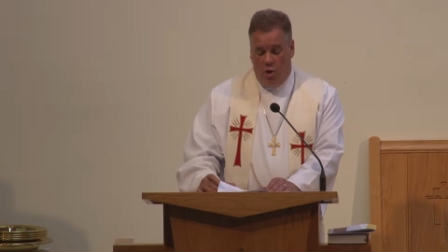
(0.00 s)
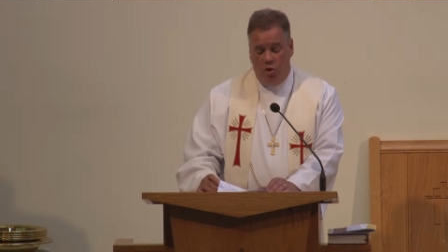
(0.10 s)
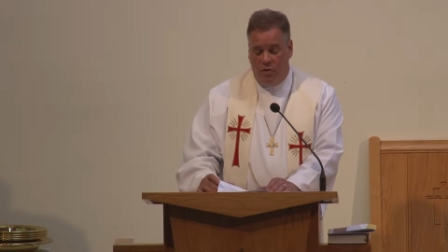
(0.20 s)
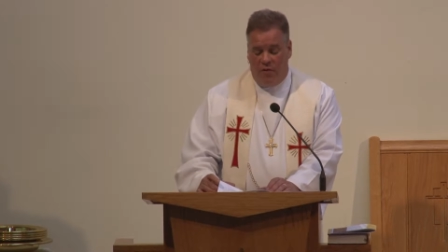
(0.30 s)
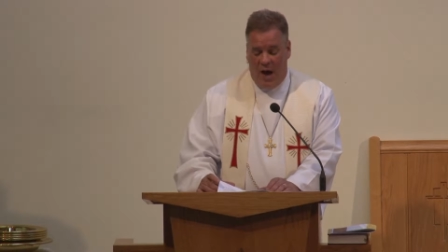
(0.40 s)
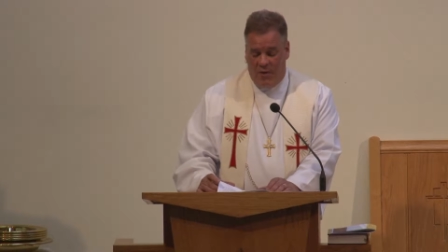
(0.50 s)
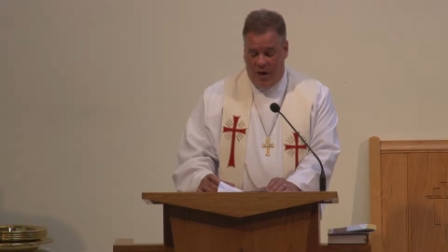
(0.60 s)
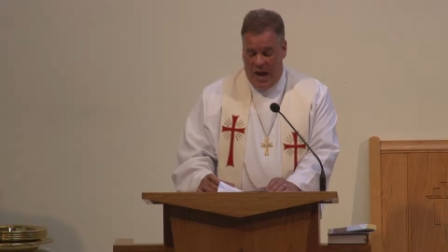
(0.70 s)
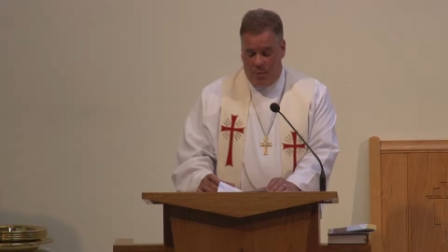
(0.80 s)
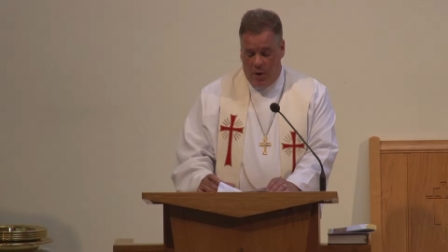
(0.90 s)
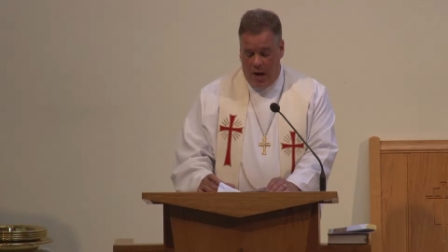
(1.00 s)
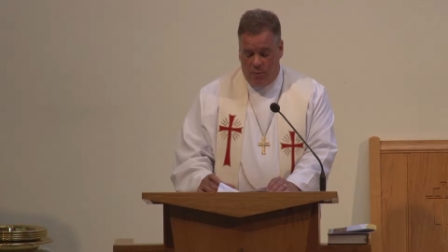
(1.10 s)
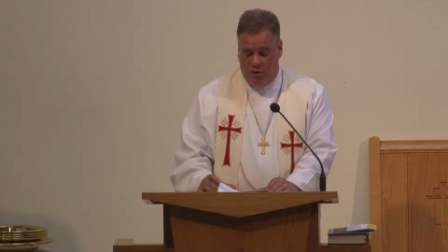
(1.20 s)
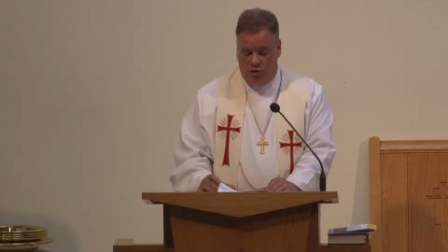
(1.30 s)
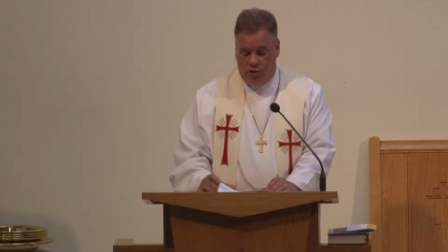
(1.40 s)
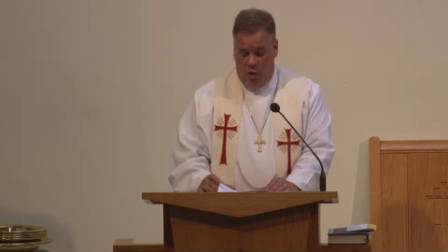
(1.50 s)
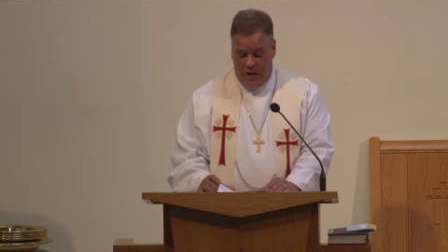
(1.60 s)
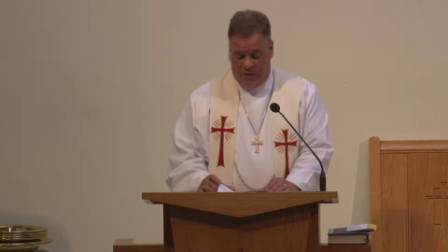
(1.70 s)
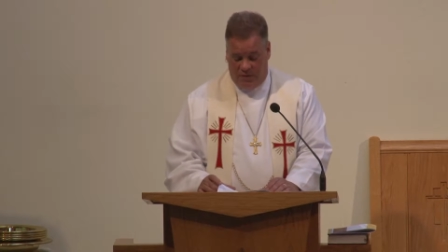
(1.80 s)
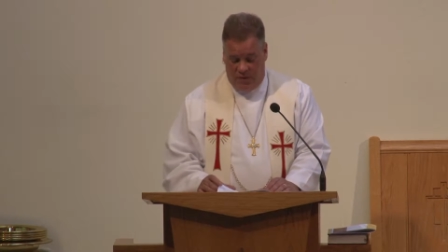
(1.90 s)
Your father Abraham
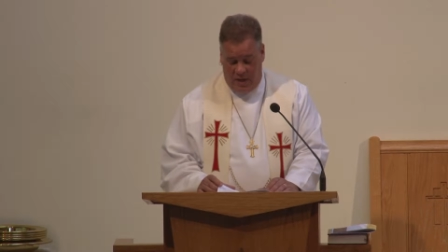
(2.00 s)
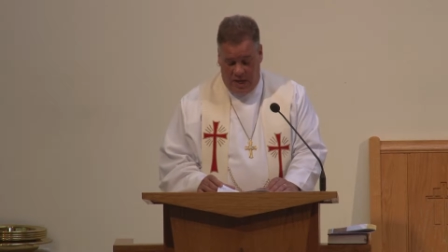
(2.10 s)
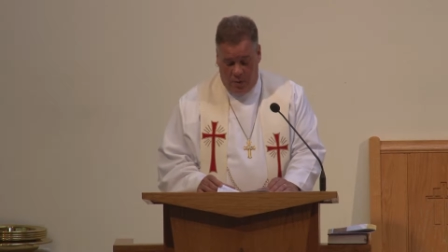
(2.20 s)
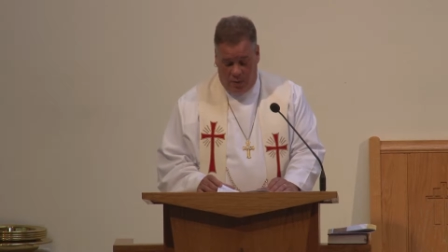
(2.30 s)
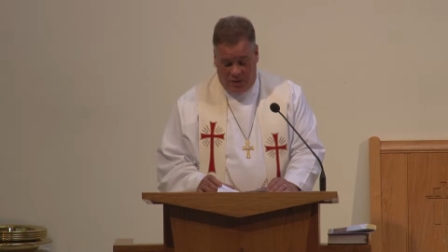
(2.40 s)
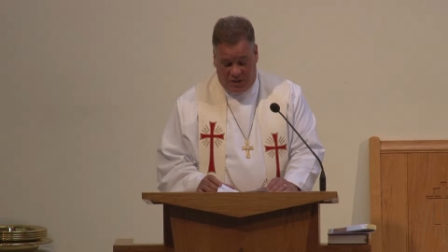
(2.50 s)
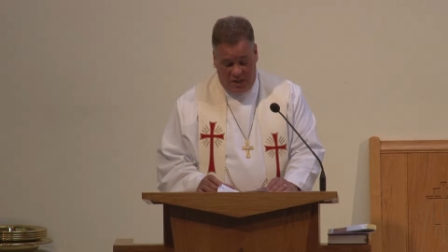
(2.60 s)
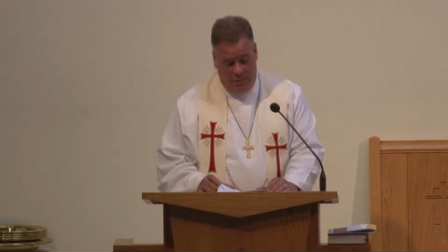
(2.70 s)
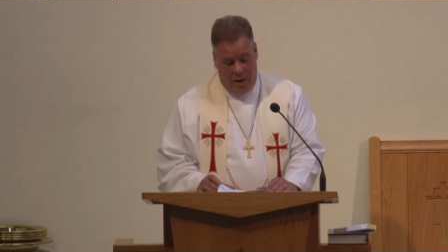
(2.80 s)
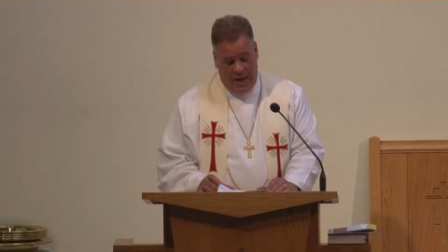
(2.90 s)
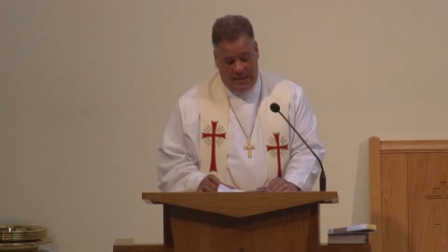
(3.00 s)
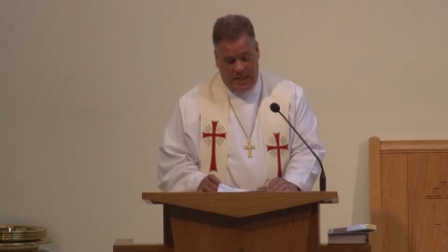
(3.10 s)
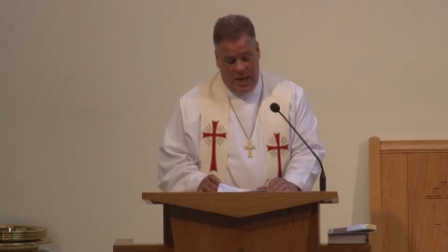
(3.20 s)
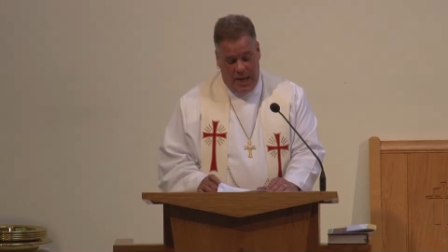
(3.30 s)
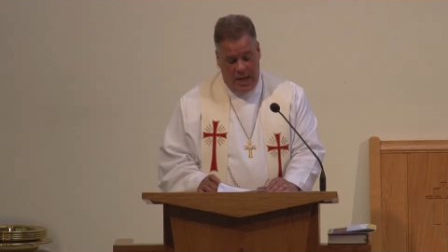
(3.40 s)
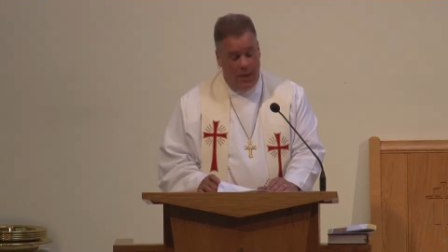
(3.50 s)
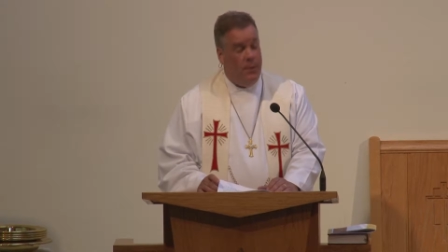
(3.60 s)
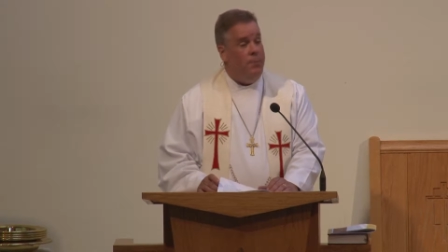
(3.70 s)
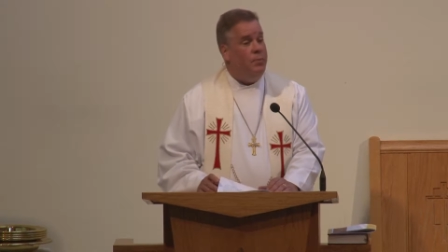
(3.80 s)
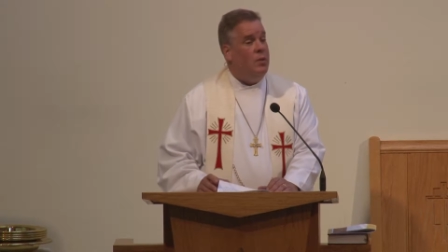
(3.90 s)
rejoiced that he would see my day.
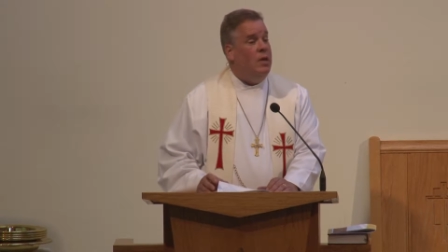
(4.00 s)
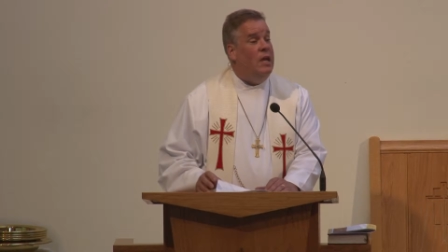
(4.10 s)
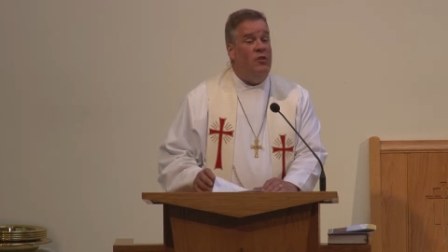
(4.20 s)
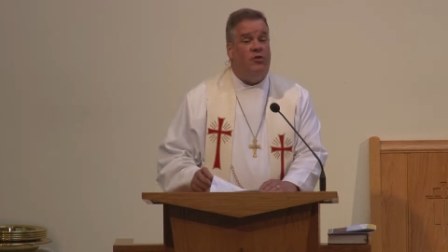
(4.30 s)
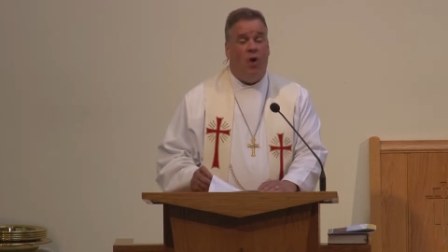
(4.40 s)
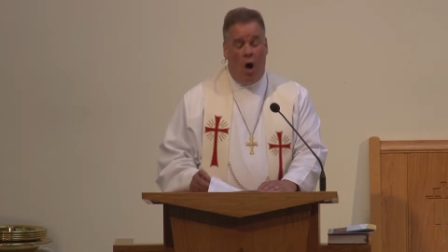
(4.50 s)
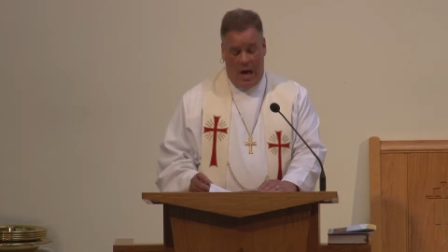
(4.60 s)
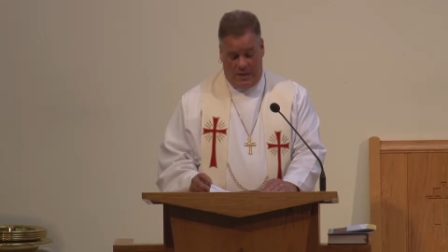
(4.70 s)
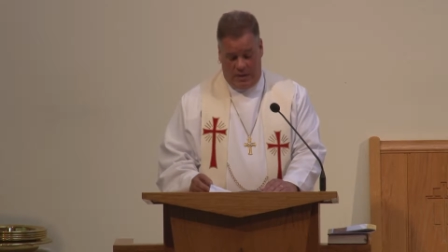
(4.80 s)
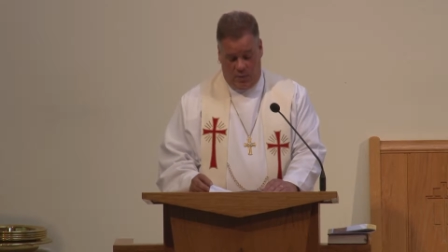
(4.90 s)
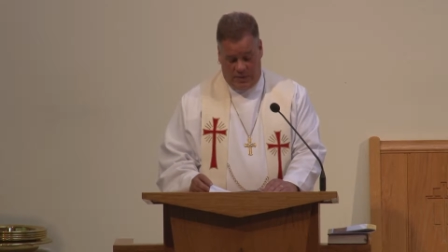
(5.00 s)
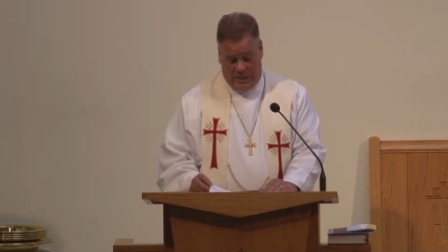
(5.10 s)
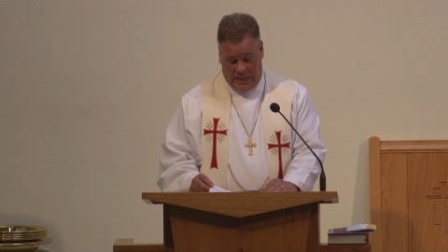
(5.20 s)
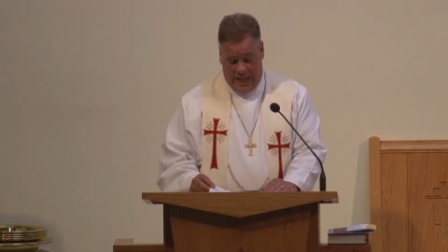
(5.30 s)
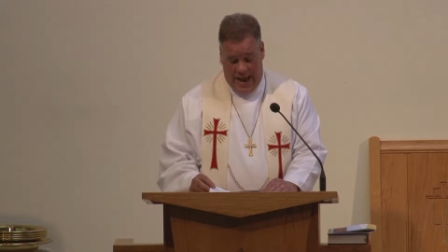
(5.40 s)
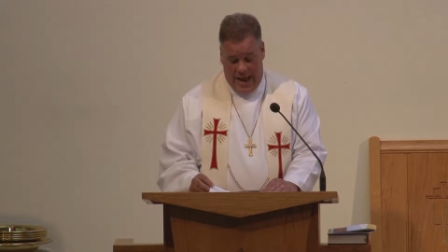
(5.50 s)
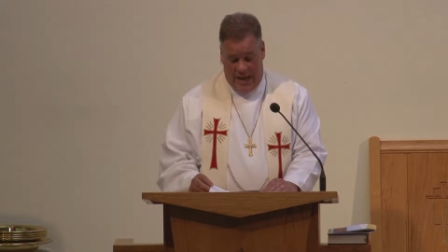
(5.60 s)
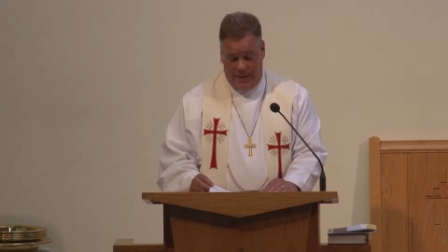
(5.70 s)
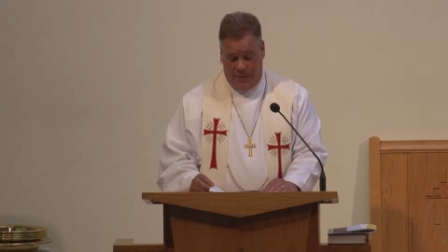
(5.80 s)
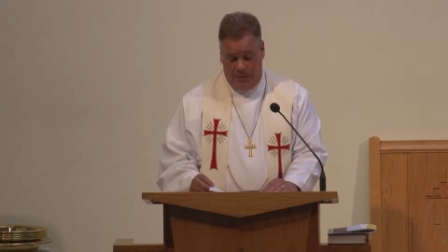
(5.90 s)
He saw it and was
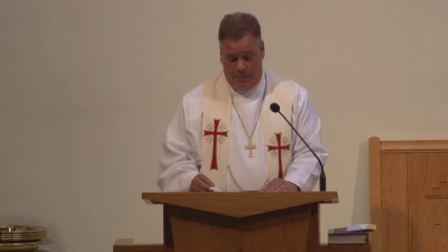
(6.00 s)
glad.